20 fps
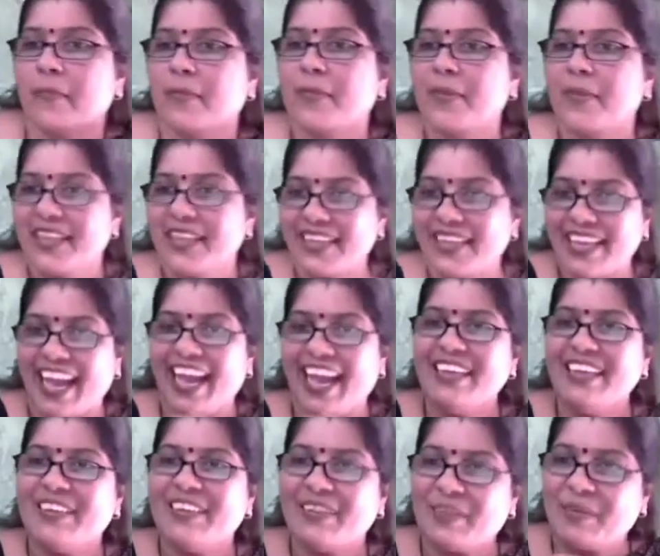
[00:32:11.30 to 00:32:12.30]
Yes.
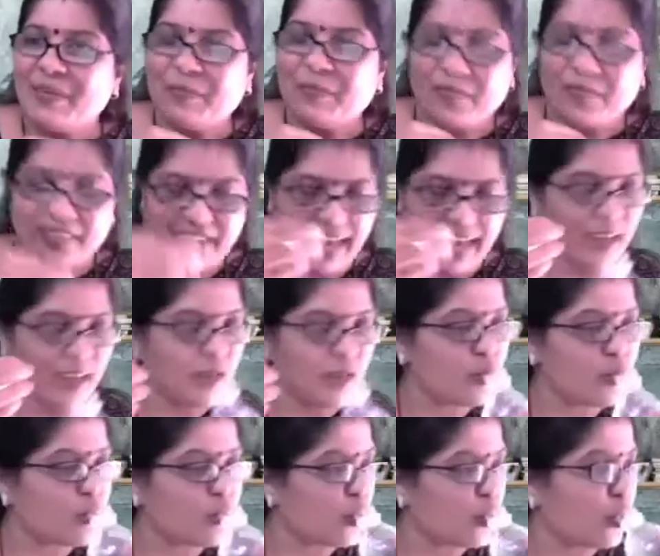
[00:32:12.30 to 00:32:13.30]
Yeah, right? yeah
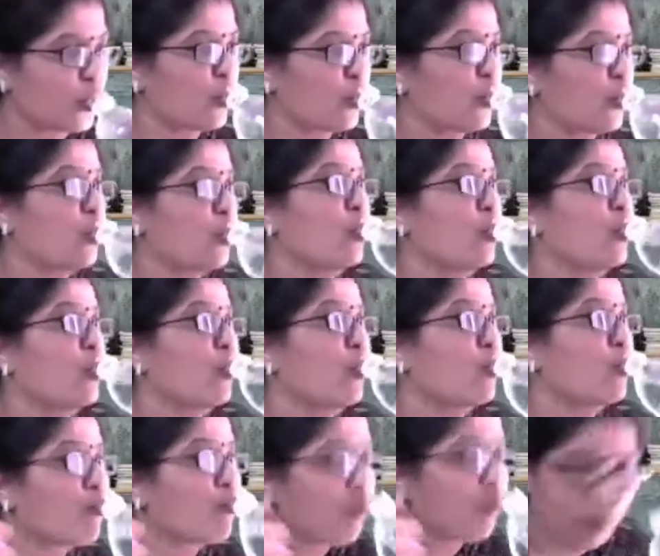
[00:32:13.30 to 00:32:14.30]
we yes. heard.
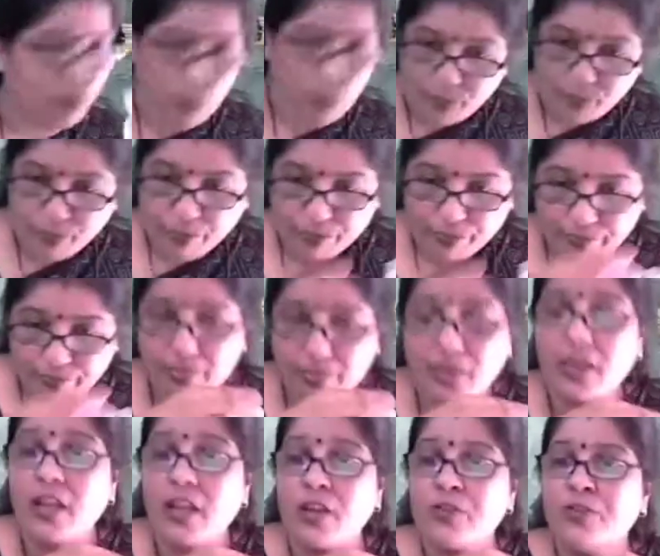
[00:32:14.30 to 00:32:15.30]
We heard of it. Yes.
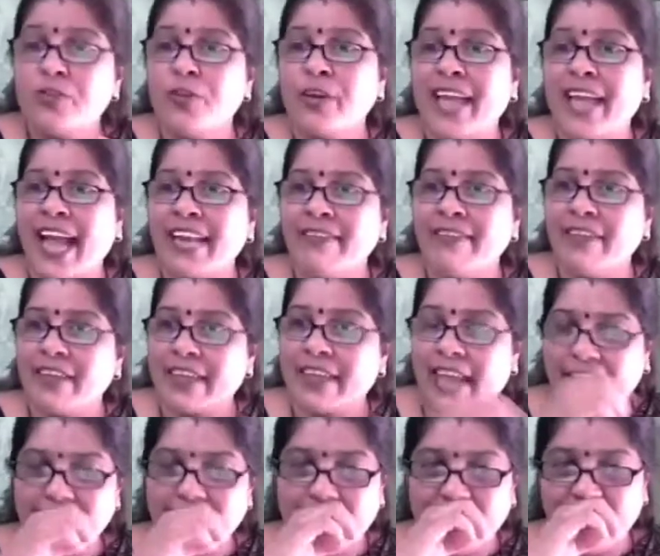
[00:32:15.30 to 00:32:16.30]
yes. So can, remember
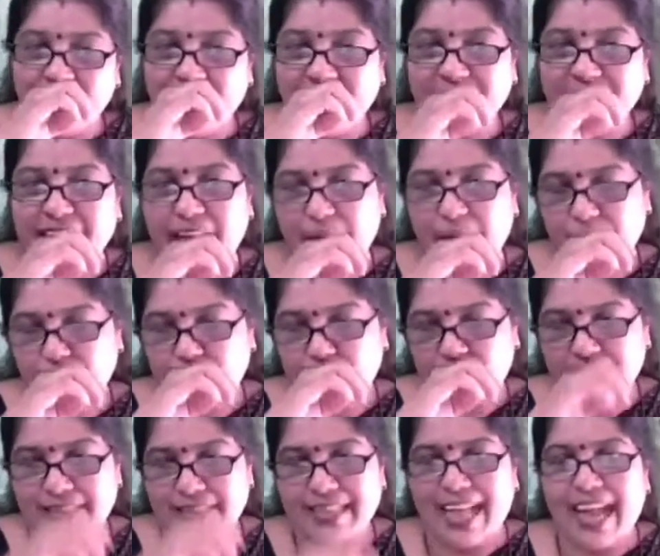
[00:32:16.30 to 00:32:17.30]
can anyone tell me what
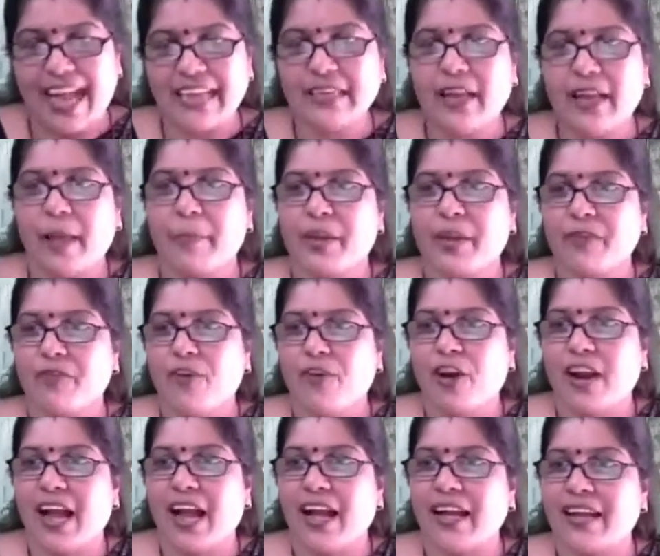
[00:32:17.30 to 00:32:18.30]
is that? I mean, for
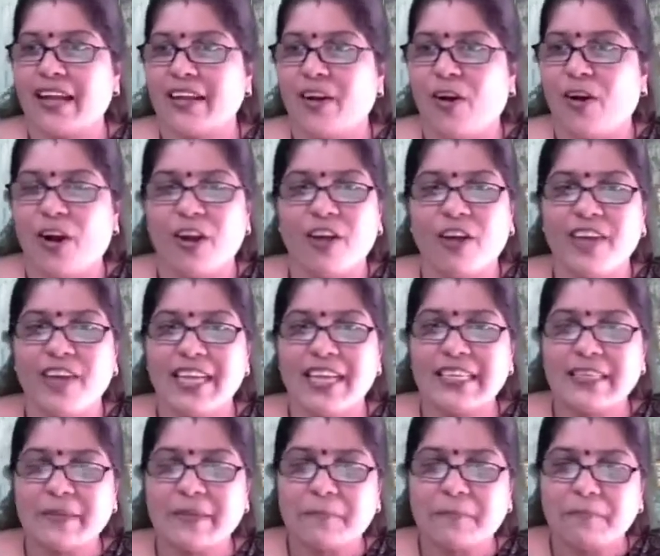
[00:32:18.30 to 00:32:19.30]
uh, all of
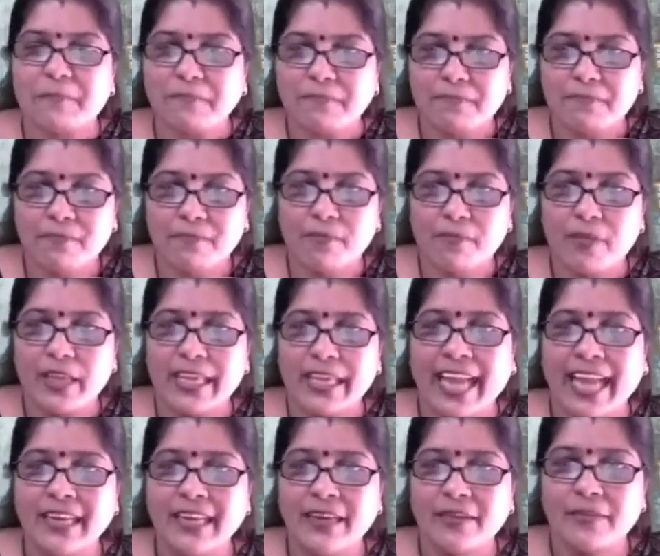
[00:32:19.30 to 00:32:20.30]
us.
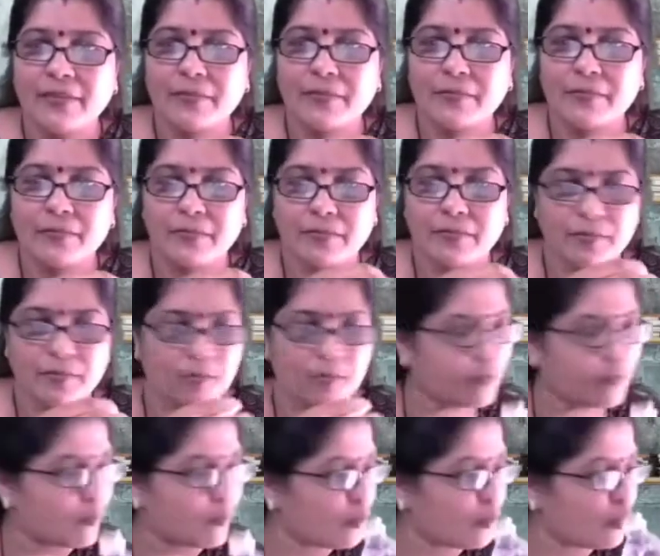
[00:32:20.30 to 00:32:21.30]
Whatever will happen
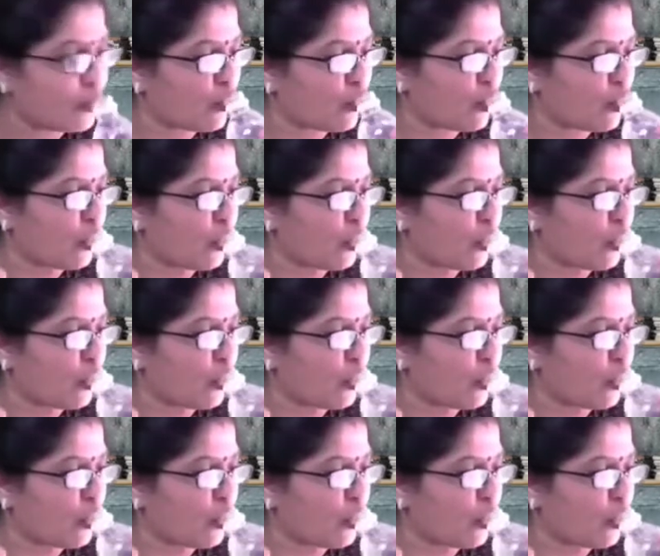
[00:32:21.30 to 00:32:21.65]
will happen.